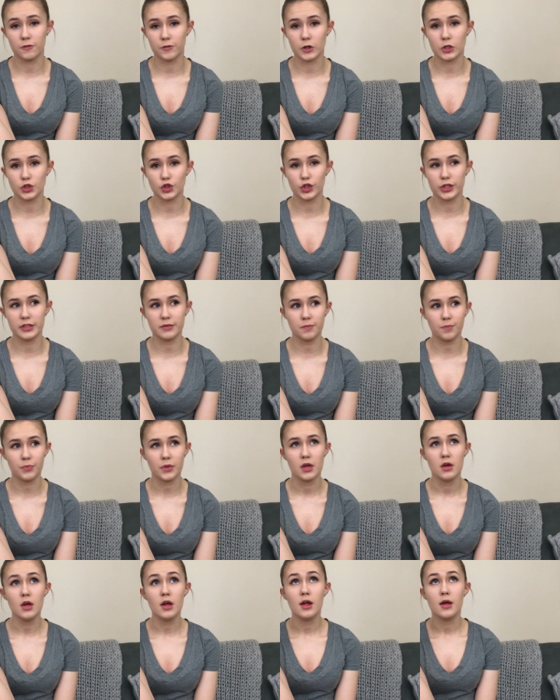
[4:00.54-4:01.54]
version
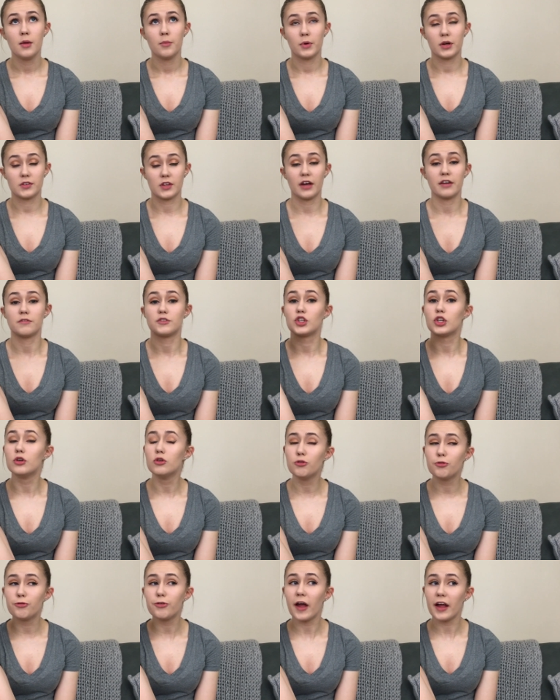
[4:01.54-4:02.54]
because I have
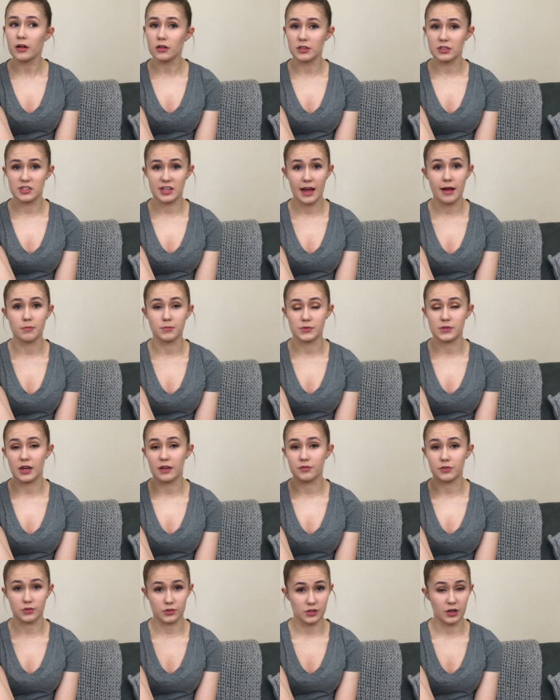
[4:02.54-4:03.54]
2 failed attempts
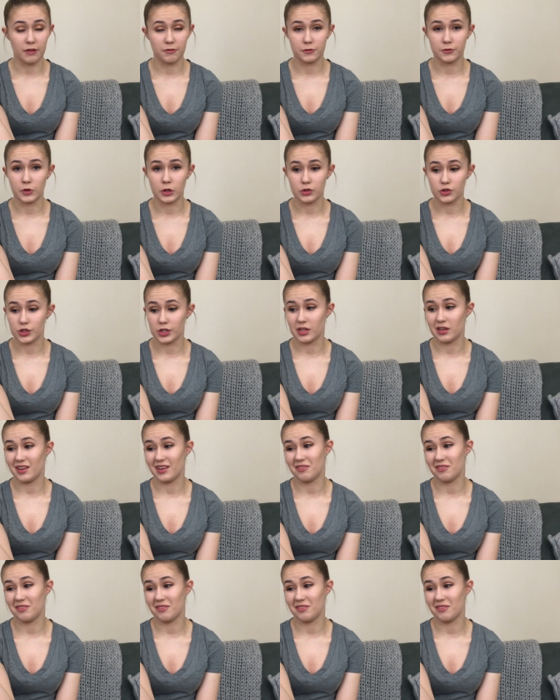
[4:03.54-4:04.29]
at the stuffed version,